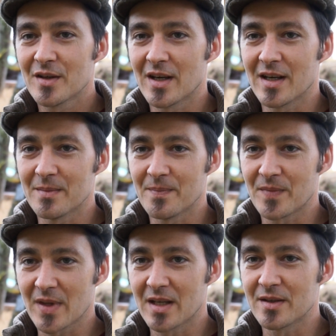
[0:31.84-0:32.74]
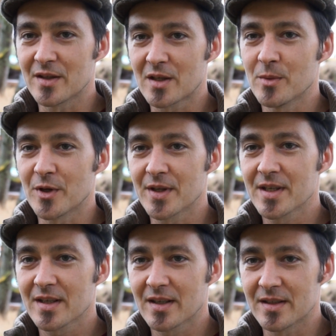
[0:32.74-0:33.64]
the
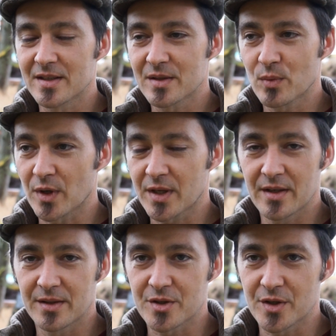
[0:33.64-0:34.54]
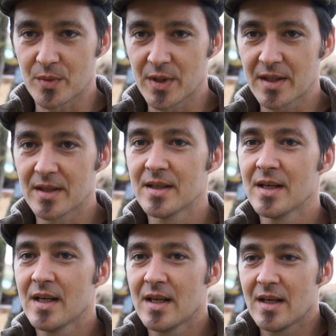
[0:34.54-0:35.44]
community and work here during the week
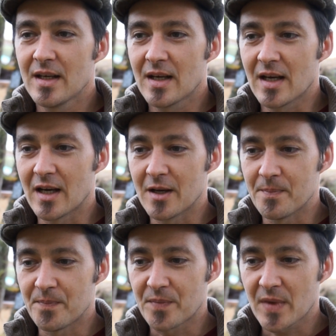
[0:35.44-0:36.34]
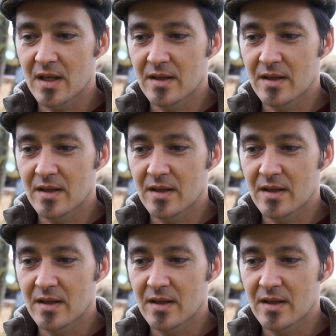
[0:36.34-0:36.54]
then.